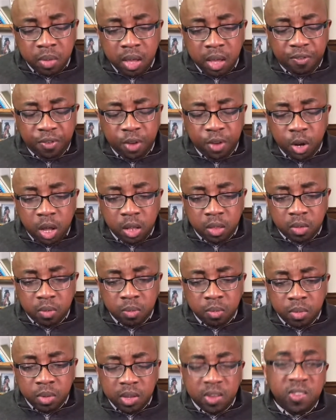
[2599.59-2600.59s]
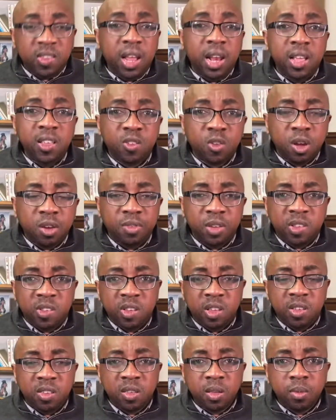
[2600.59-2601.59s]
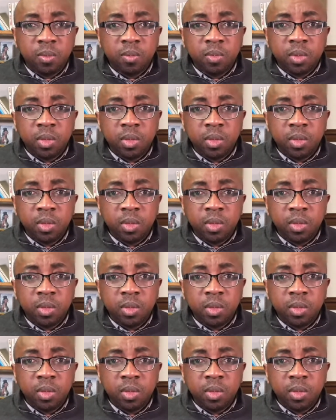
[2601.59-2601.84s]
if you're not selling services,